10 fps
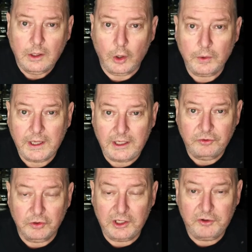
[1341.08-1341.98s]
Okay,
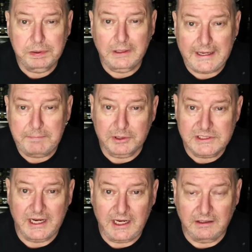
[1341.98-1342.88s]
so let's play
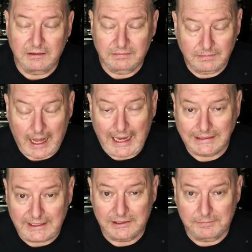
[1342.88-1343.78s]
pretend. I
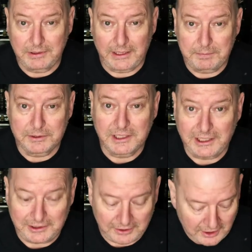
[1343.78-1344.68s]
like to play
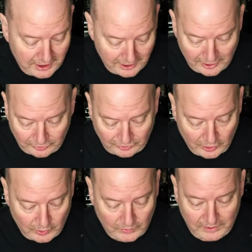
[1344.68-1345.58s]
pretend.
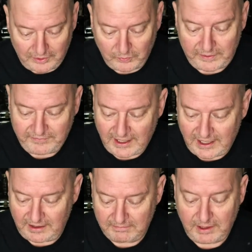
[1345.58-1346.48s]
So we've
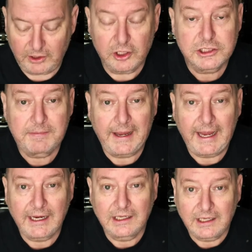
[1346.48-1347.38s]
got my lunch
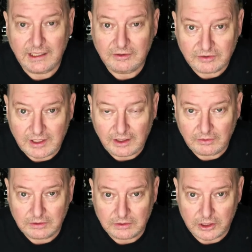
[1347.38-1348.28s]
bag, and it's now
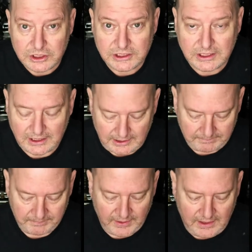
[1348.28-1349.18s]
lunchtime.
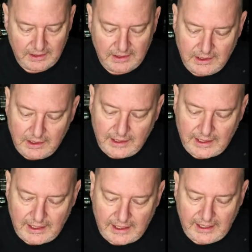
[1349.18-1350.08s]

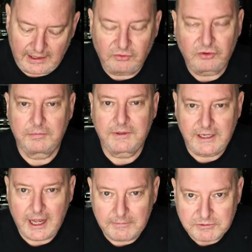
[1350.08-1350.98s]
Out of some of the
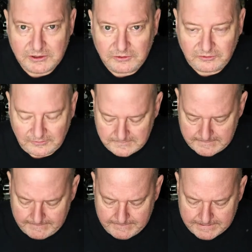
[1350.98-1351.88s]
options
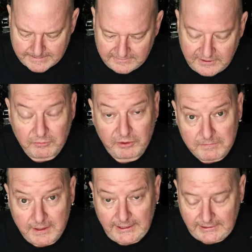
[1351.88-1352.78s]
that we've
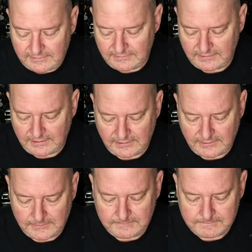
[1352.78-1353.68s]
made,
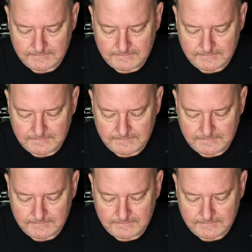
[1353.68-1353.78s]
um,